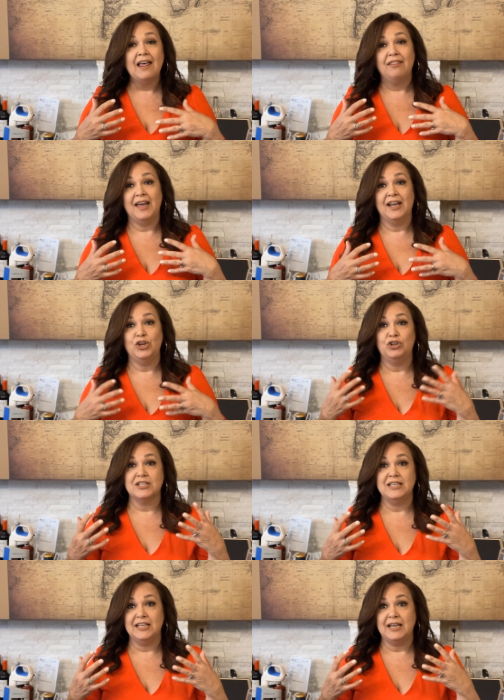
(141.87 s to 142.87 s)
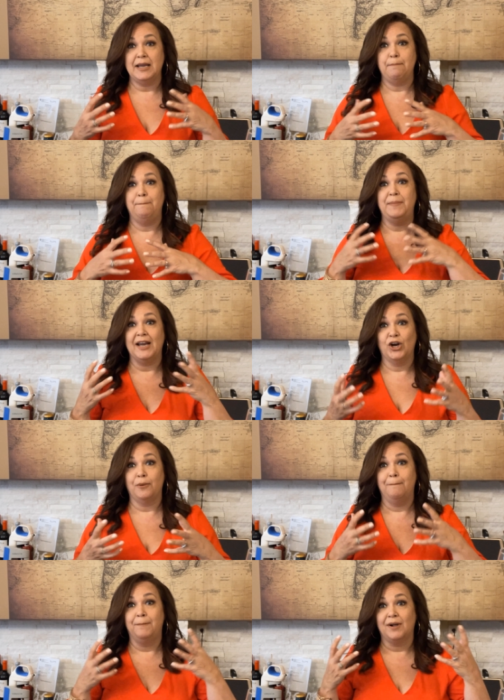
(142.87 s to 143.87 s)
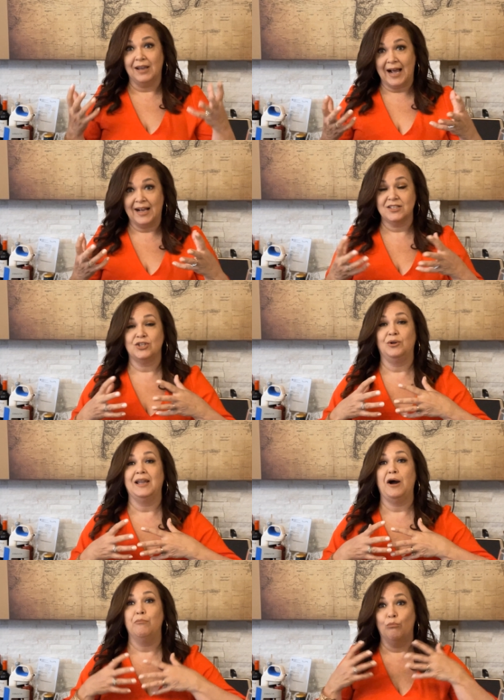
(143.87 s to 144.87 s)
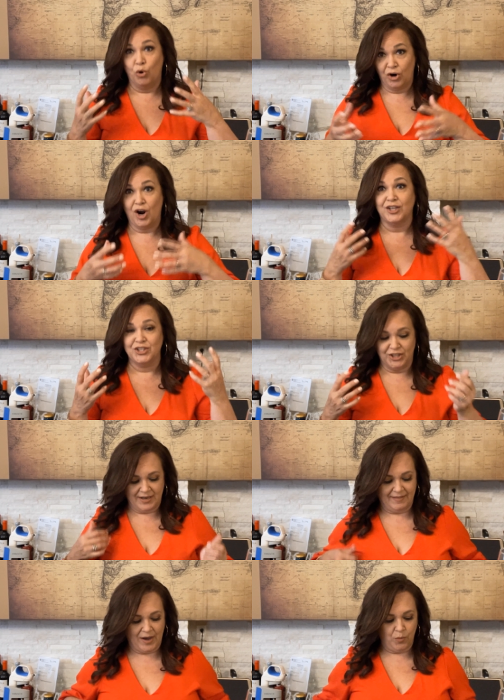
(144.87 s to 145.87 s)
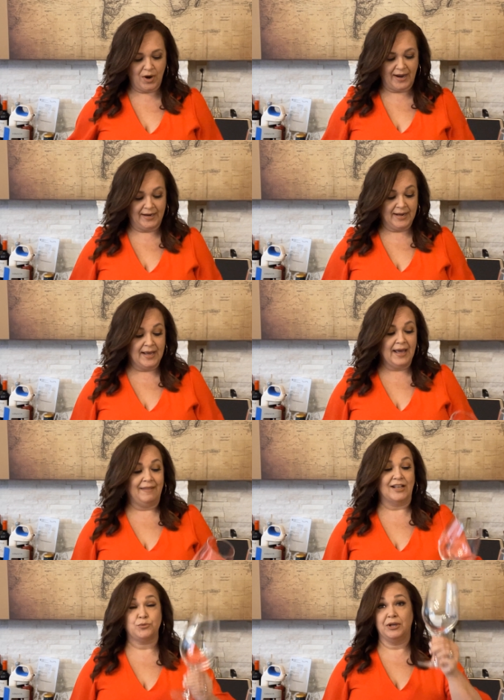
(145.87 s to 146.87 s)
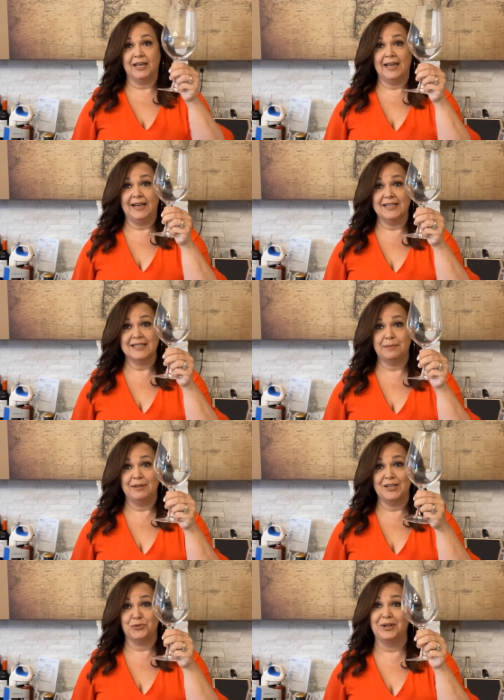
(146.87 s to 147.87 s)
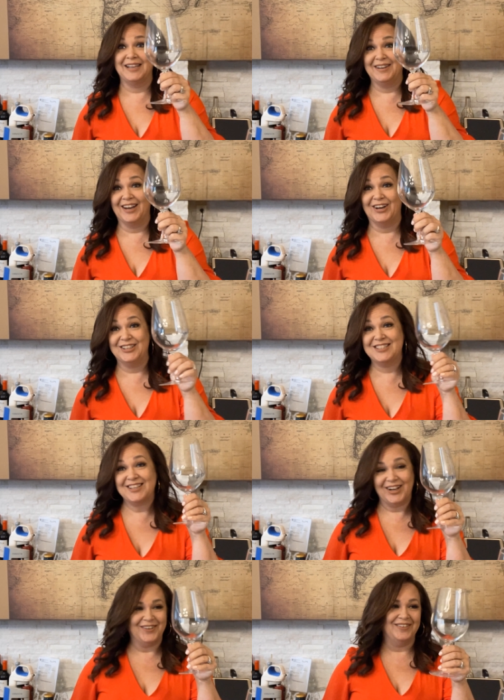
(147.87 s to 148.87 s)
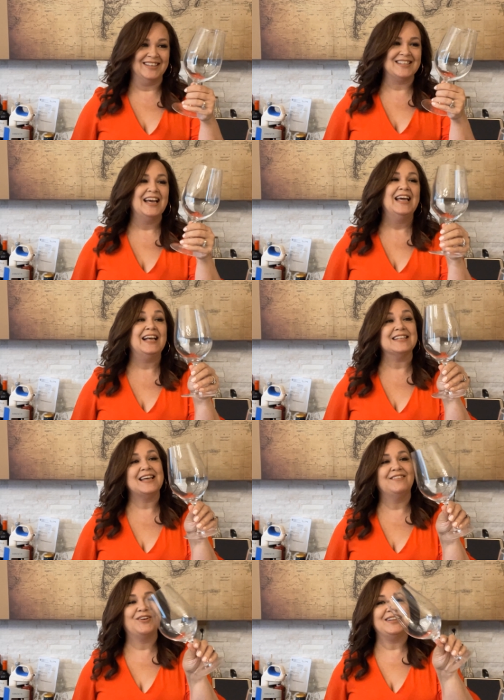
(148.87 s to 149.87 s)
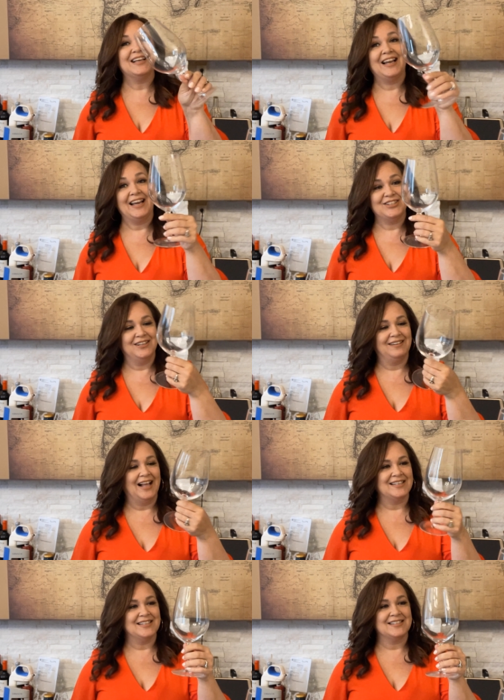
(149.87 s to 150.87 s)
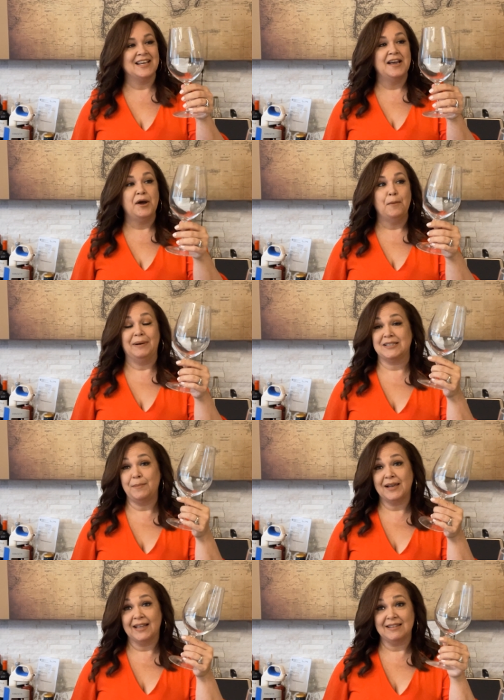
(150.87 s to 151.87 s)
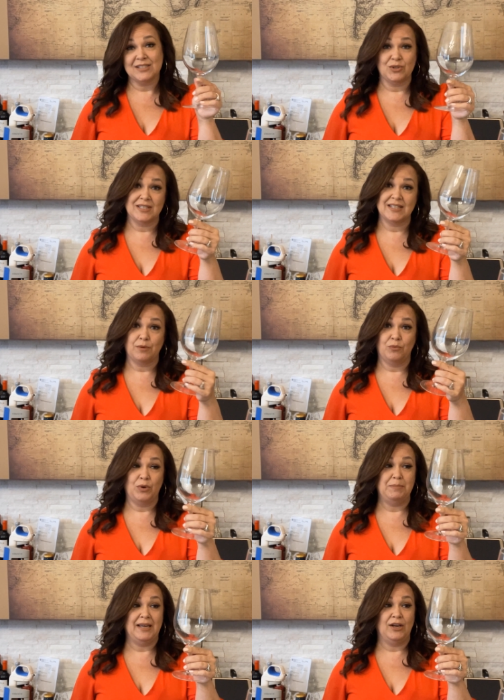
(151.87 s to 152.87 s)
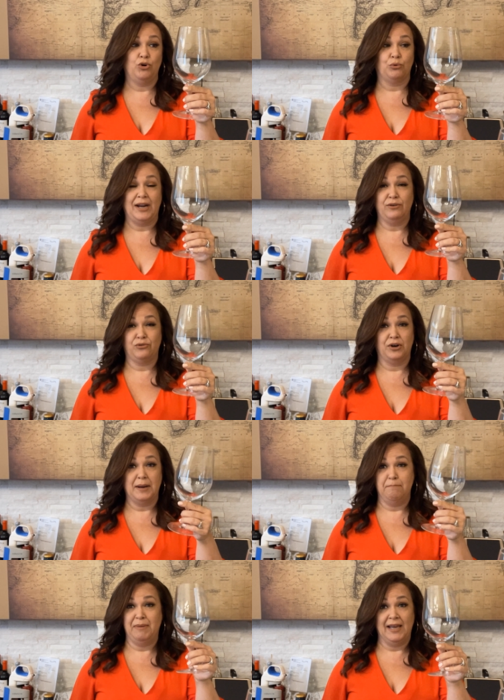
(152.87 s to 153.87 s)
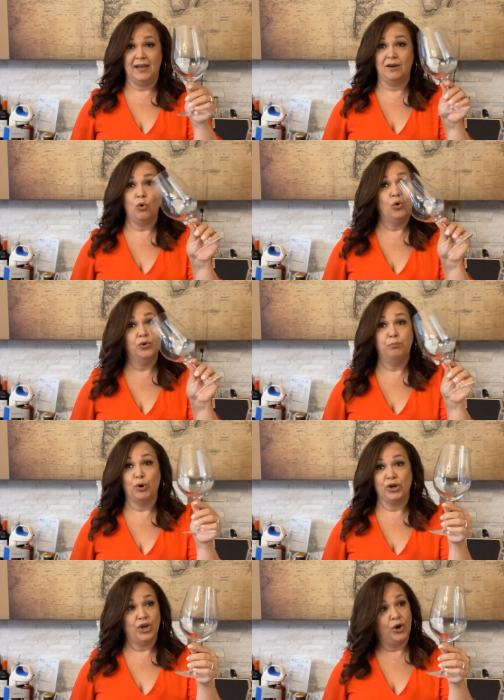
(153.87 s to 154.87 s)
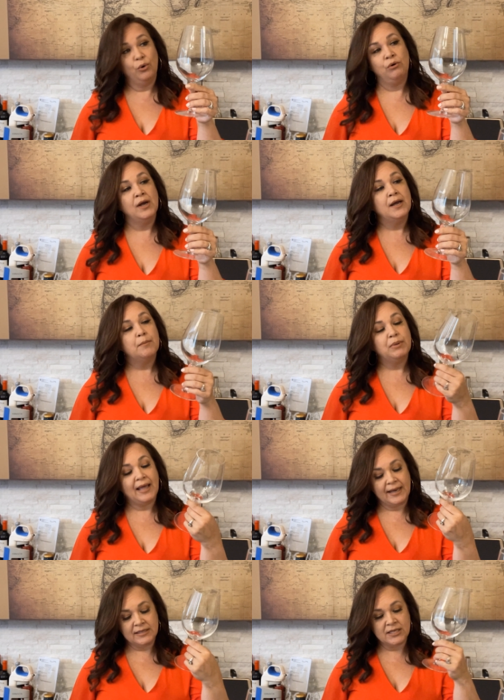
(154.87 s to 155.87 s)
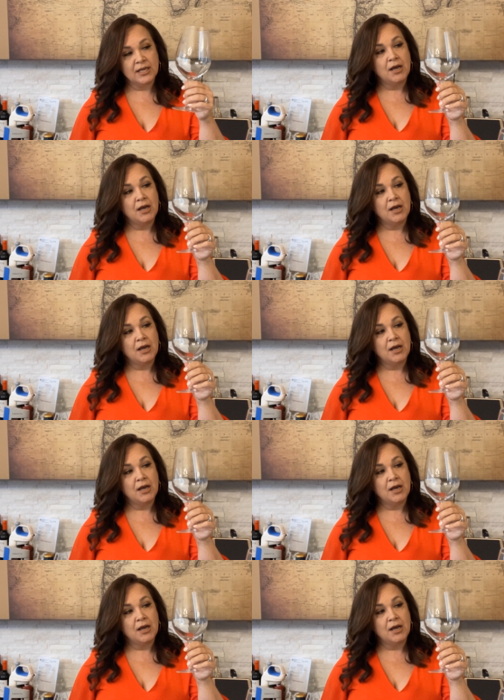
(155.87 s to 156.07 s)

then you just need a bigger glass to allow more oxygen in that wine. And that's where you can get into some of these really large style ones. Yes, I have quite the collection of glasses, but something like this, so this would be great for a big old Bordeaux blend.